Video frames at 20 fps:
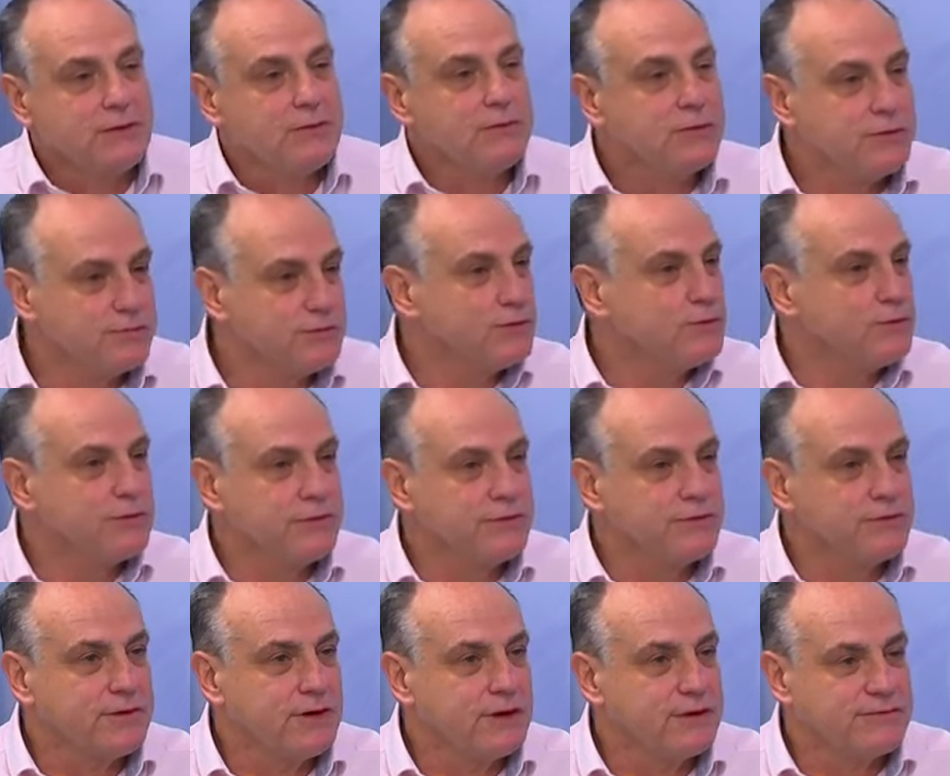We've all heard
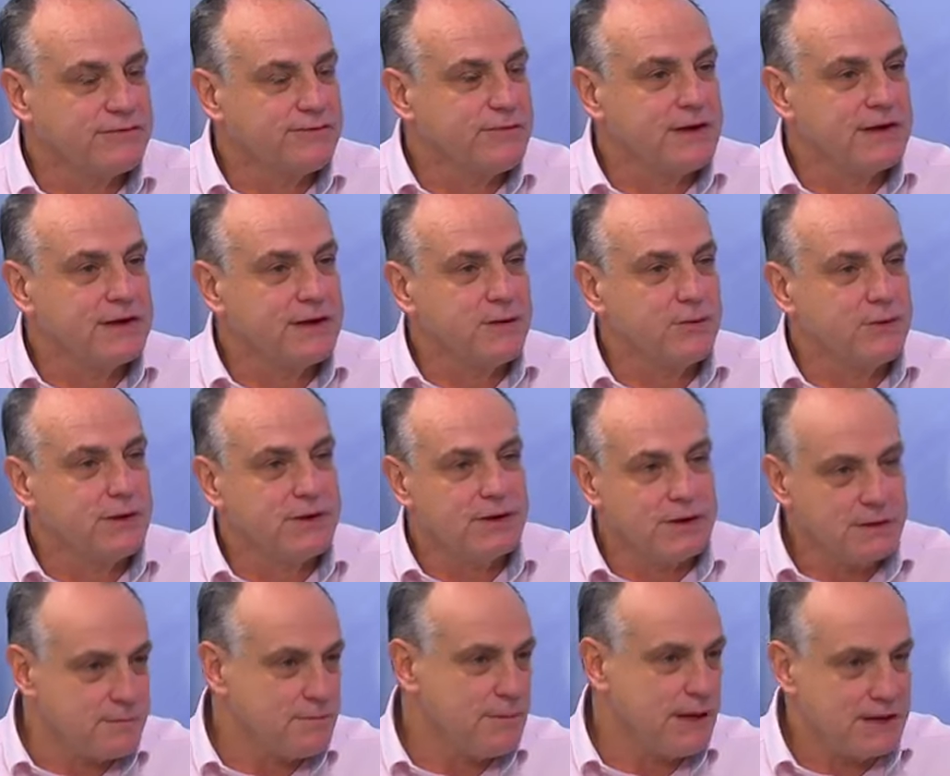of crowdfunding, where you
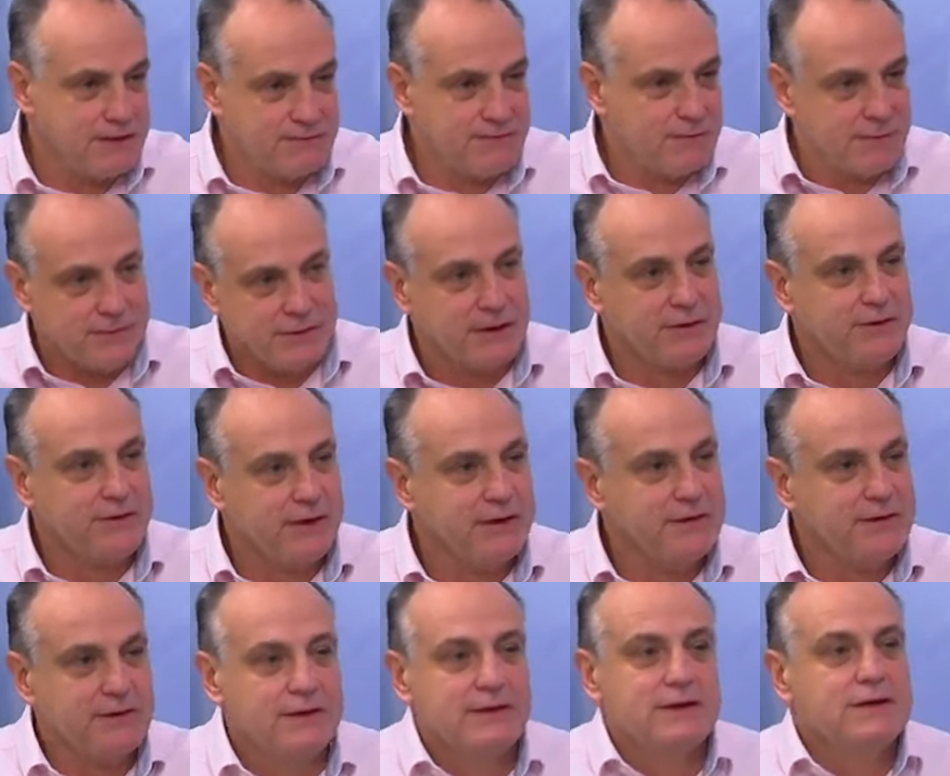get money from the
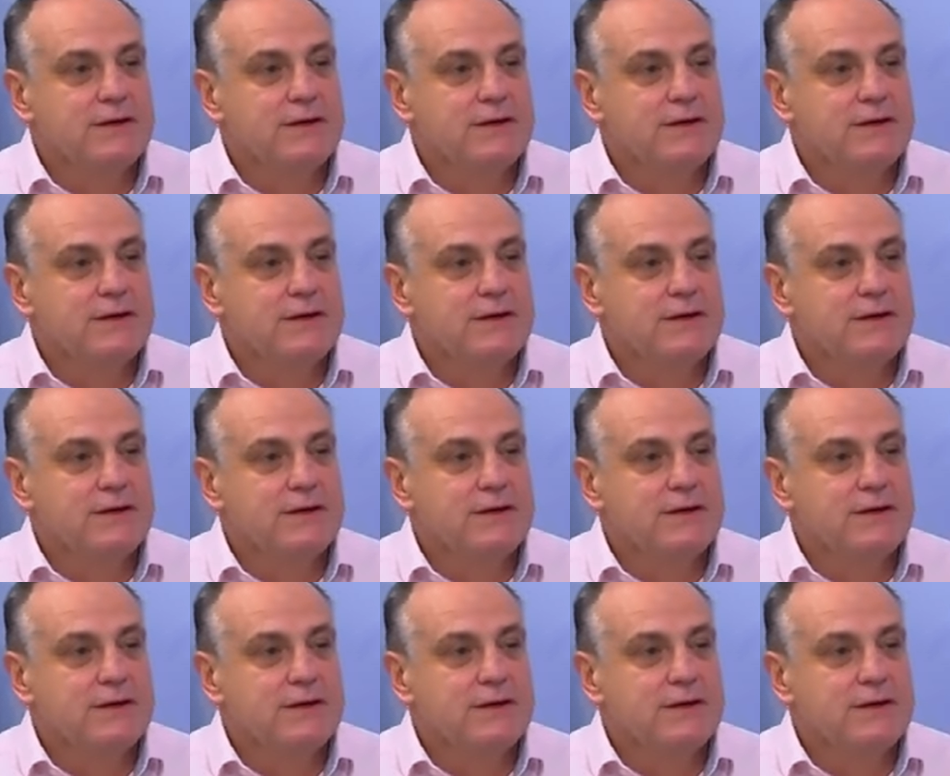crowd.